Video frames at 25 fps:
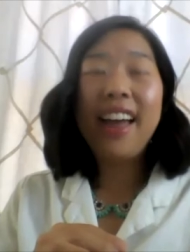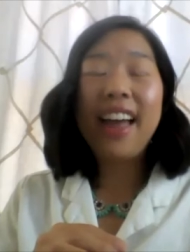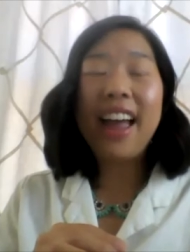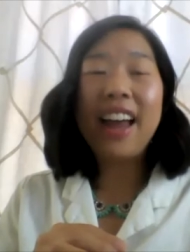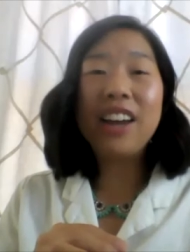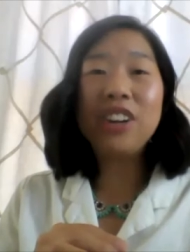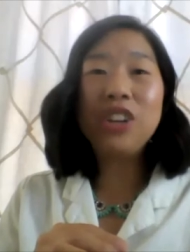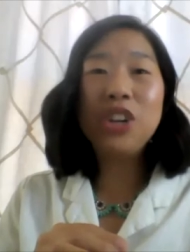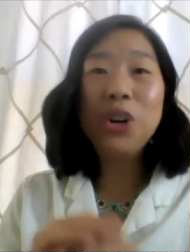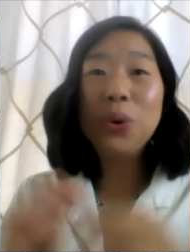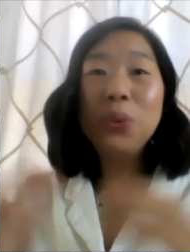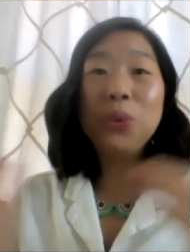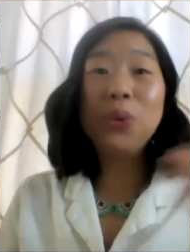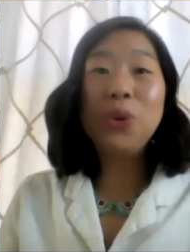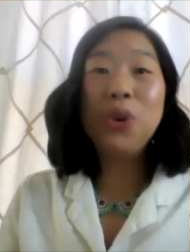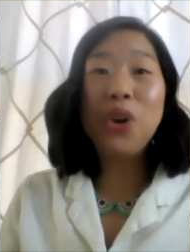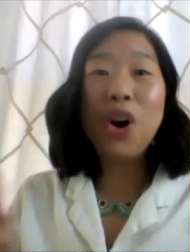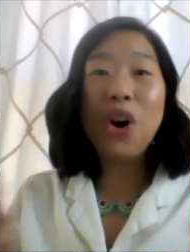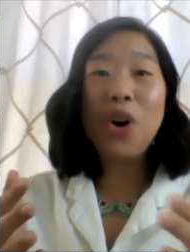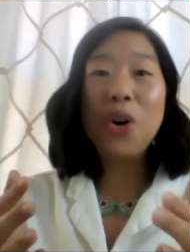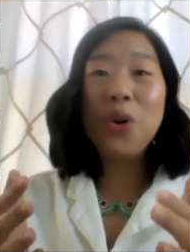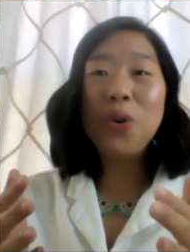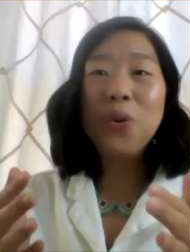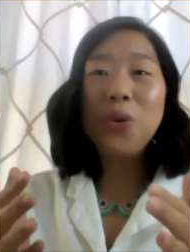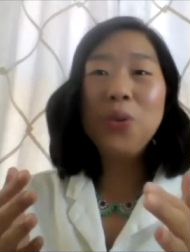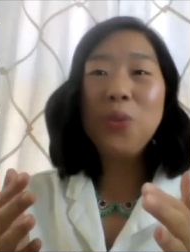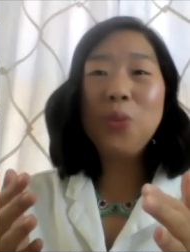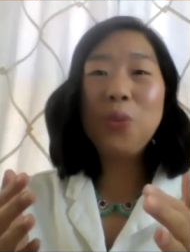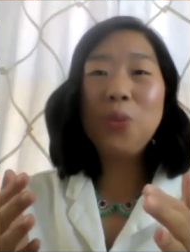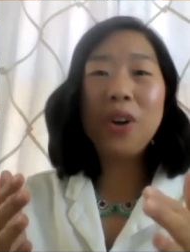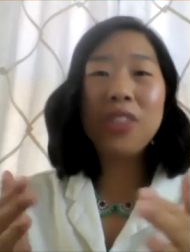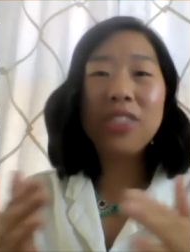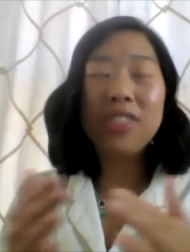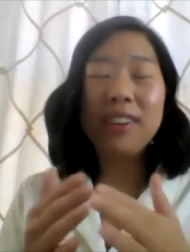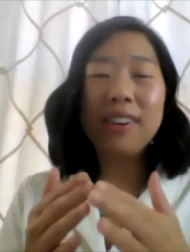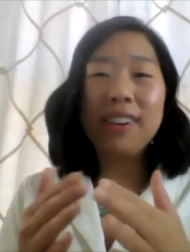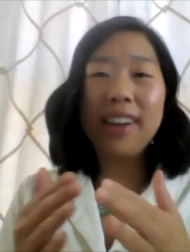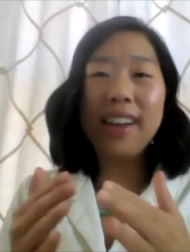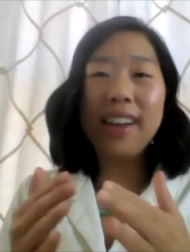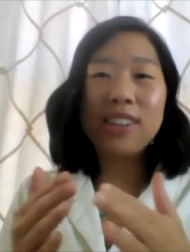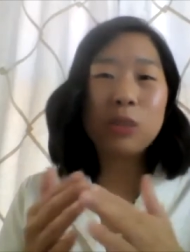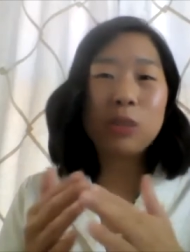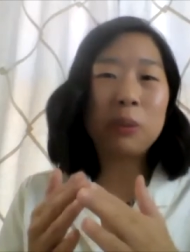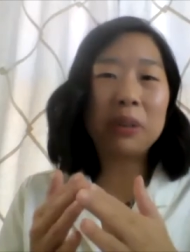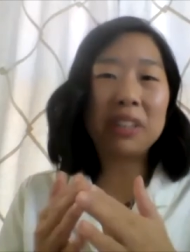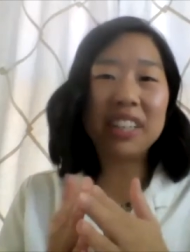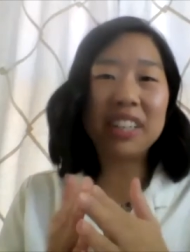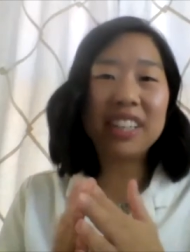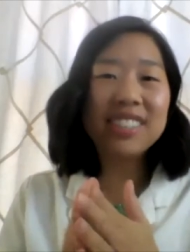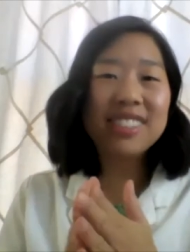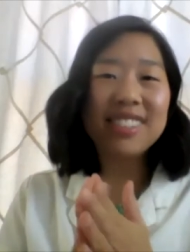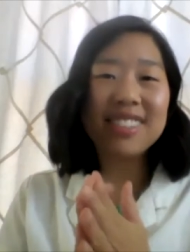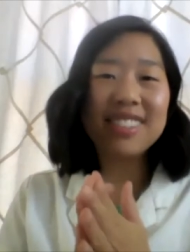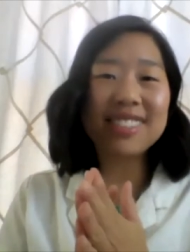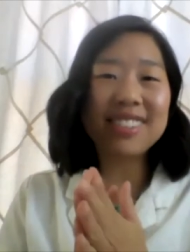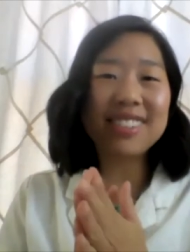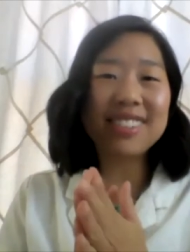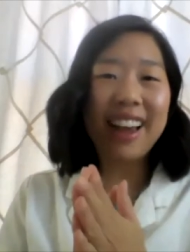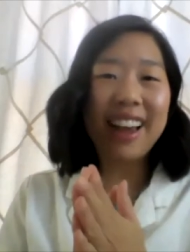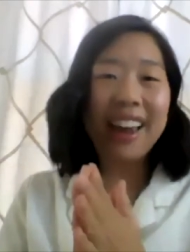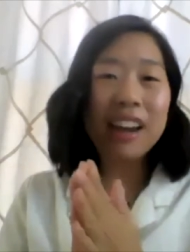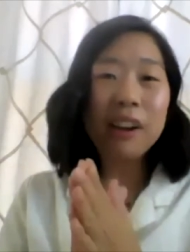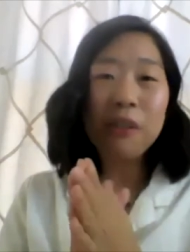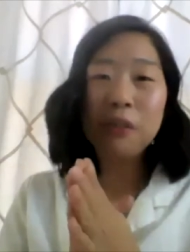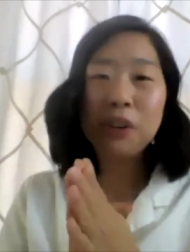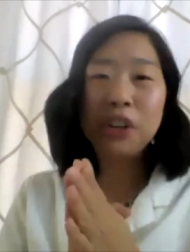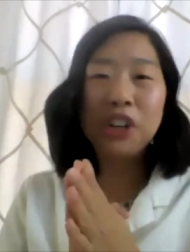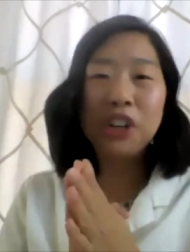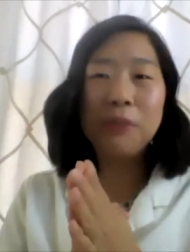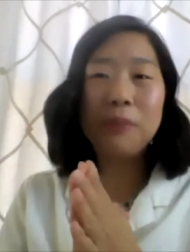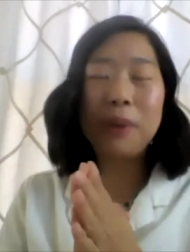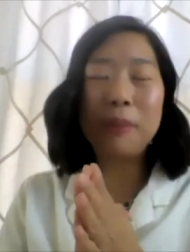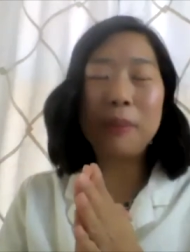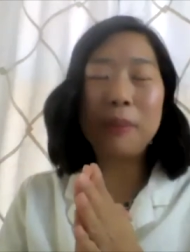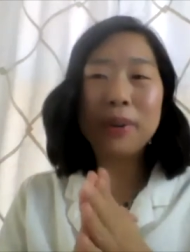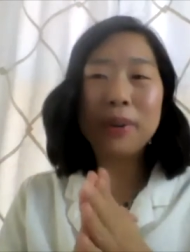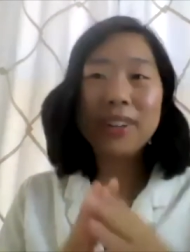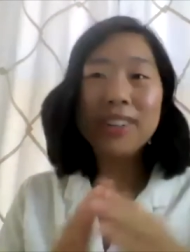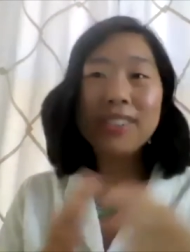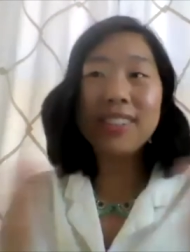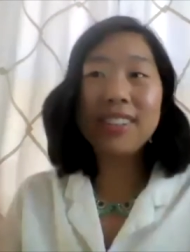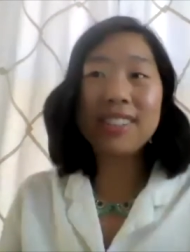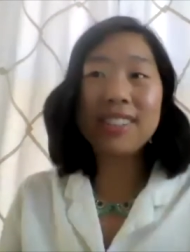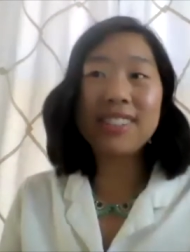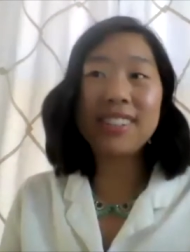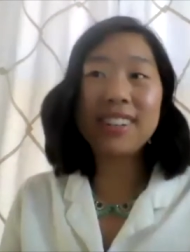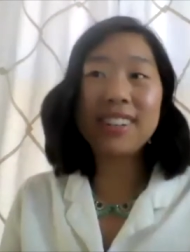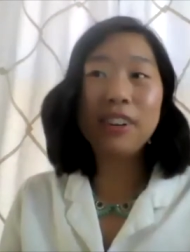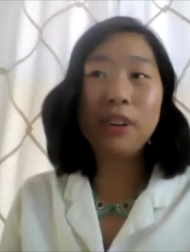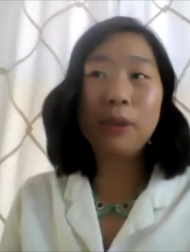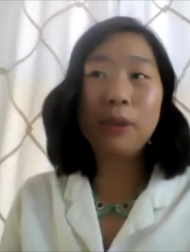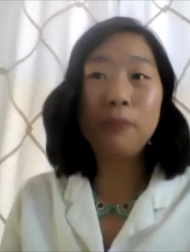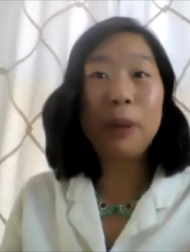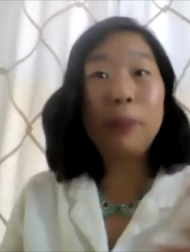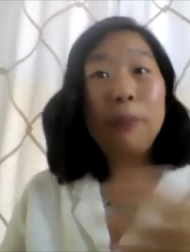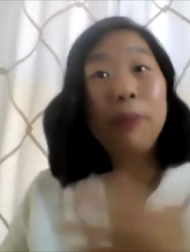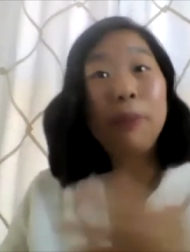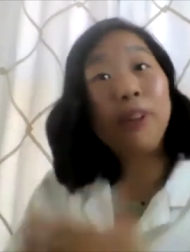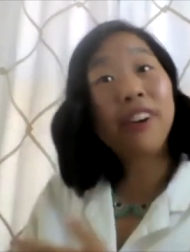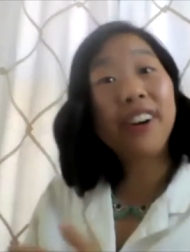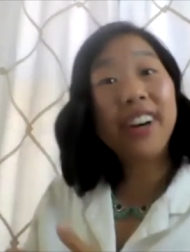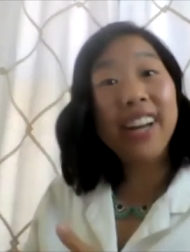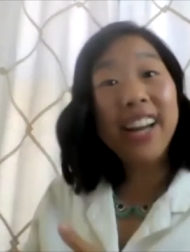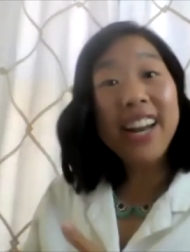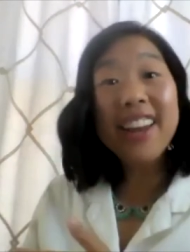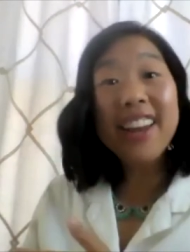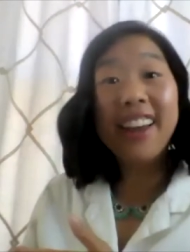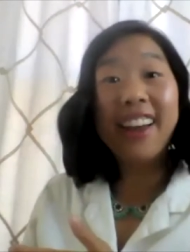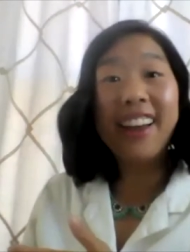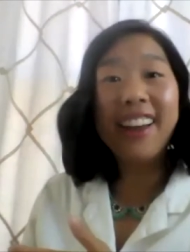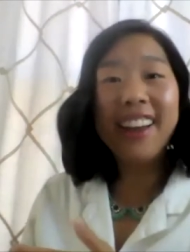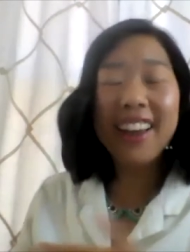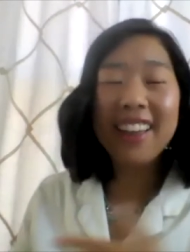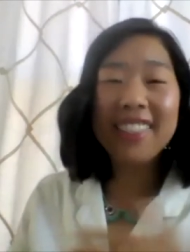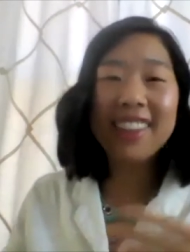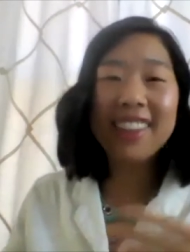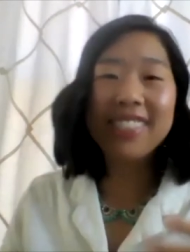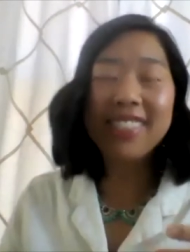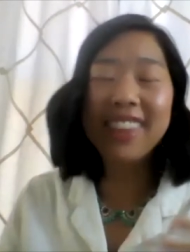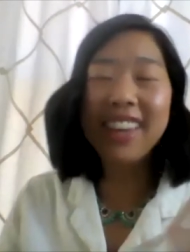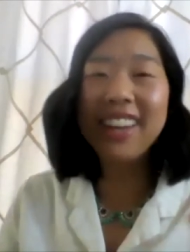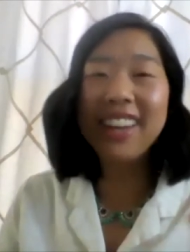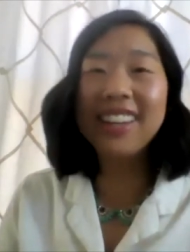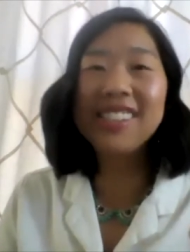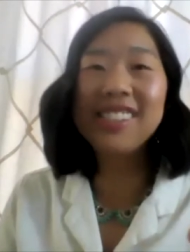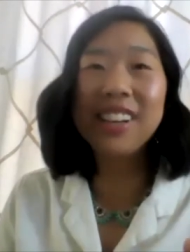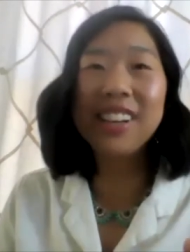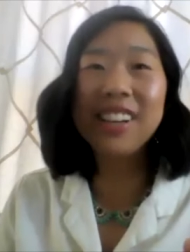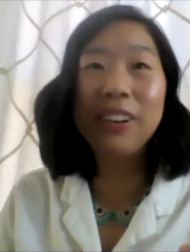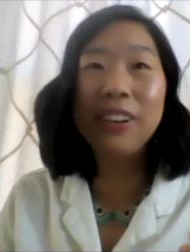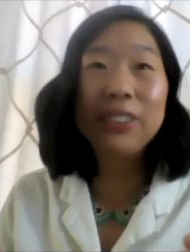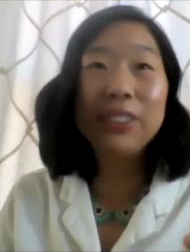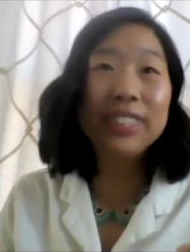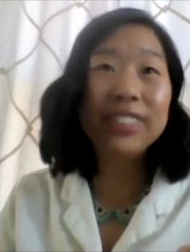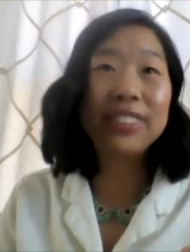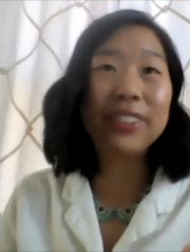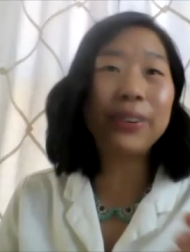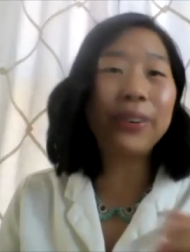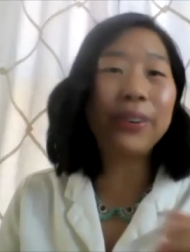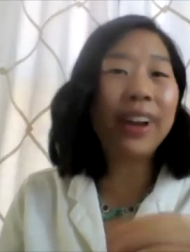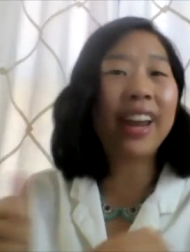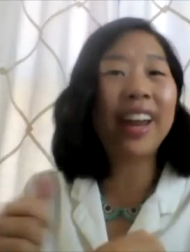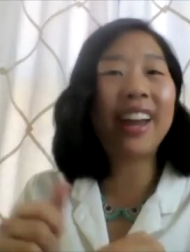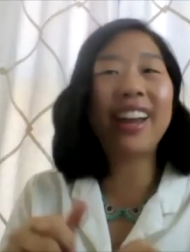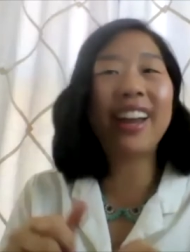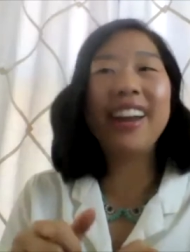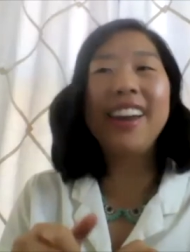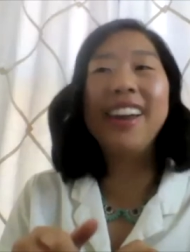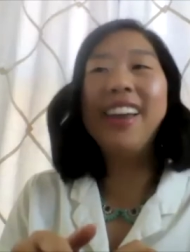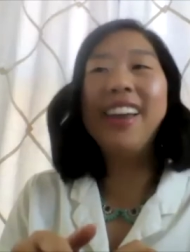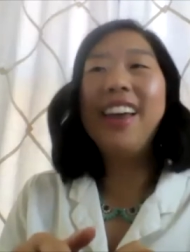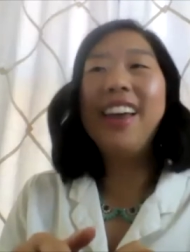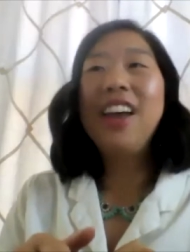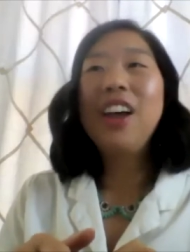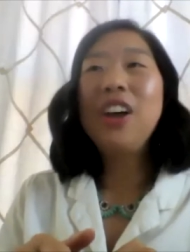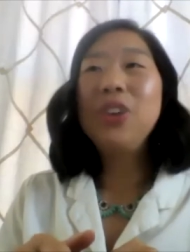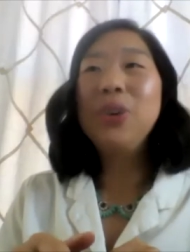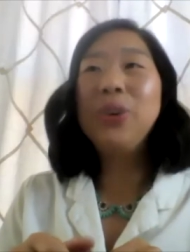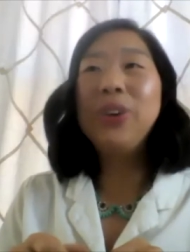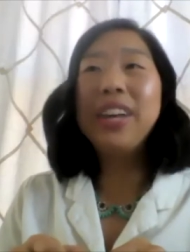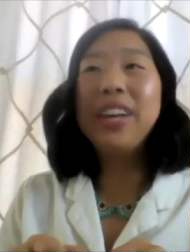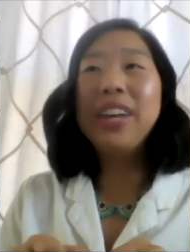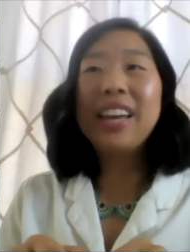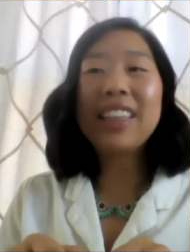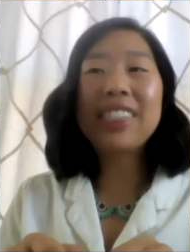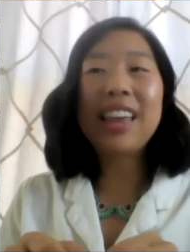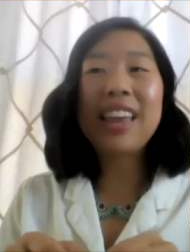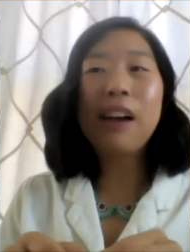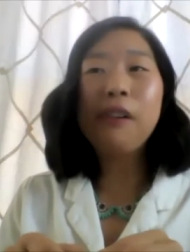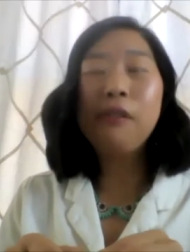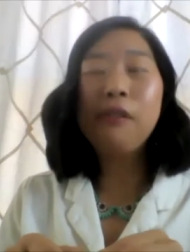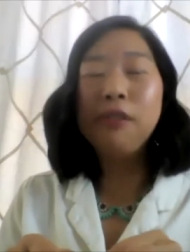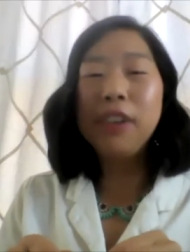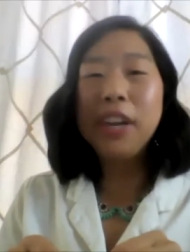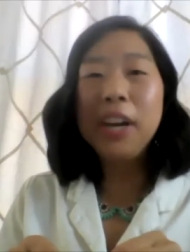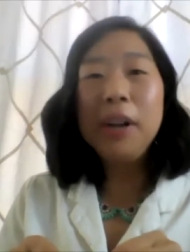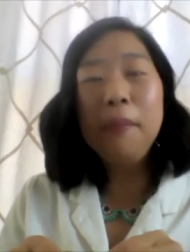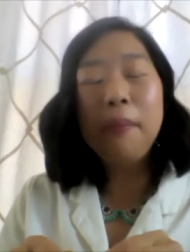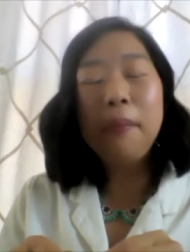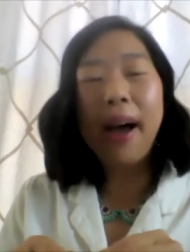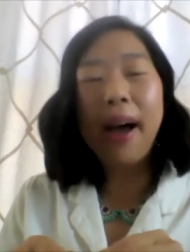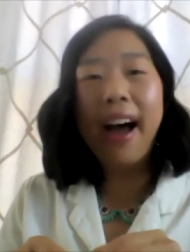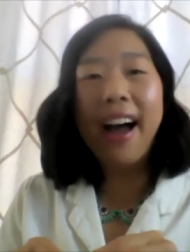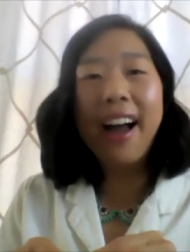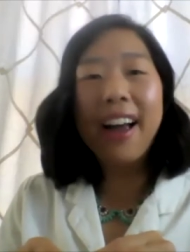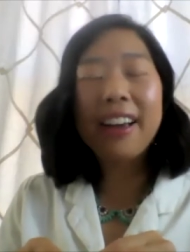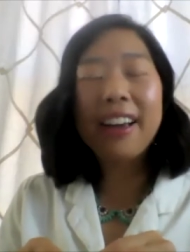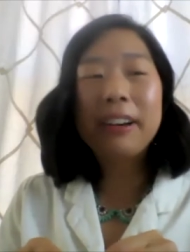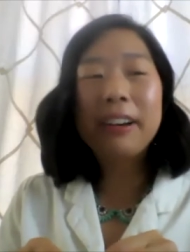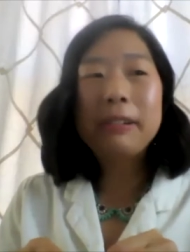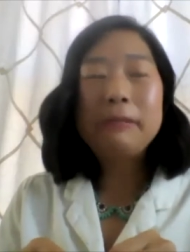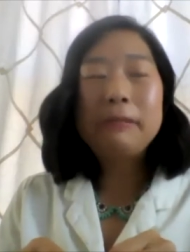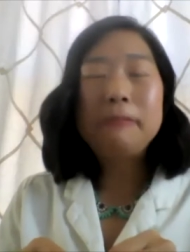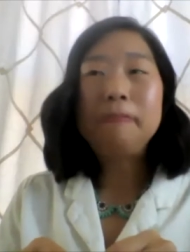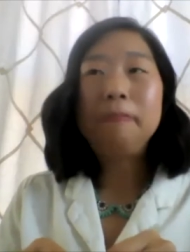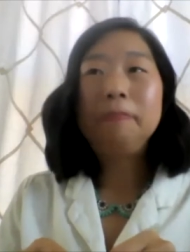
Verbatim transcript: and you don't know what the experience is like for your members until people are in it and that they can tell you and you can get that feedback